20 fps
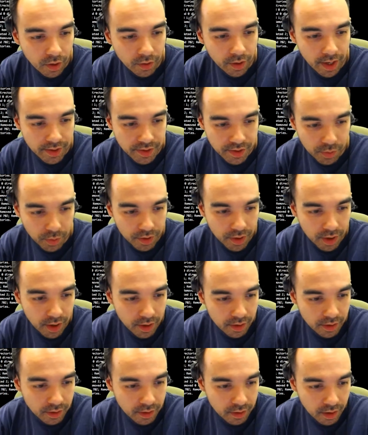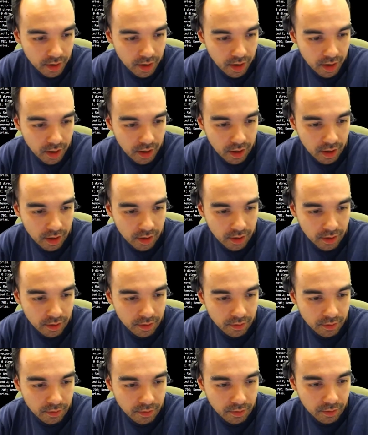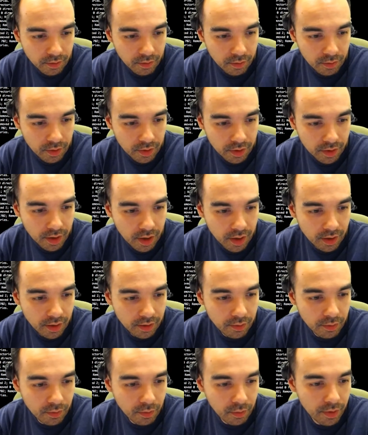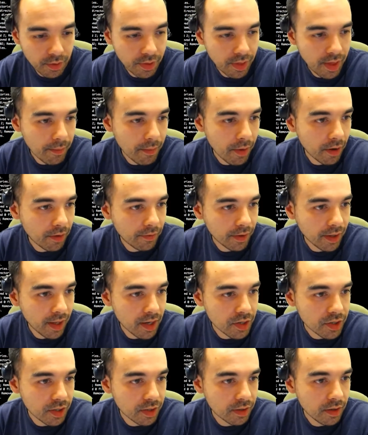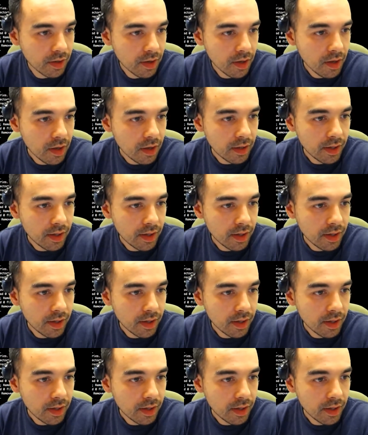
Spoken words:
Okay, so we're done. We're done with that modification.